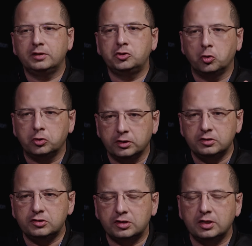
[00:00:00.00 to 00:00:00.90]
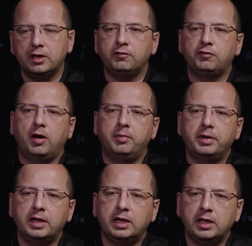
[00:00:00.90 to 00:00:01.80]
tokens from
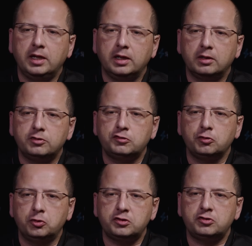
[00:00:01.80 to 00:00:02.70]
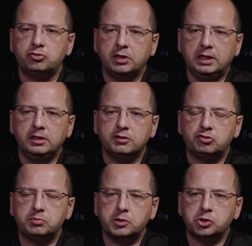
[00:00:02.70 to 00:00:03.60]
a source training
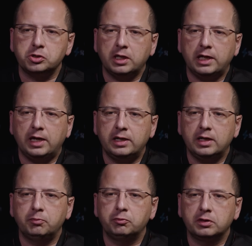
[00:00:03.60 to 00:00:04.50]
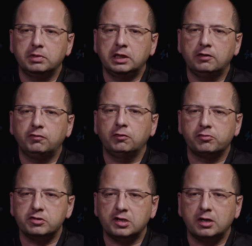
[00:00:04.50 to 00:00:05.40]
distribution and end up with a meaningful
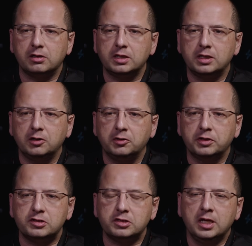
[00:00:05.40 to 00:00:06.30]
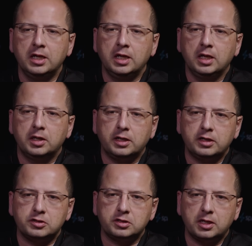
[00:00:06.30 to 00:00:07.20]
result. You know, there's,
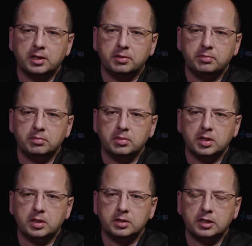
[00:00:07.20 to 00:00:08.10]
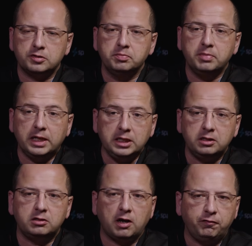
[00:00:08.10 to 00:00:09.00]
there's, uh, there's many
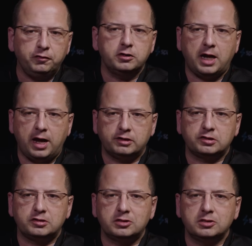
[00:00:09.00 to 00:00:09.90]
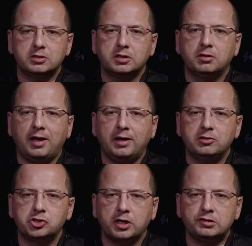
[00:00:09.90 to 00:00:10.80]
tougher tasks than
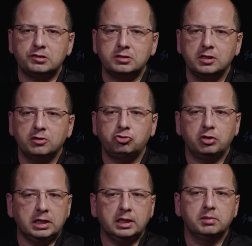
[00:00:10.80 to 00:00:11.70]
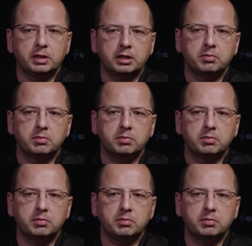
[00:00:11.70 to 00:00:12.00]
just training a bigger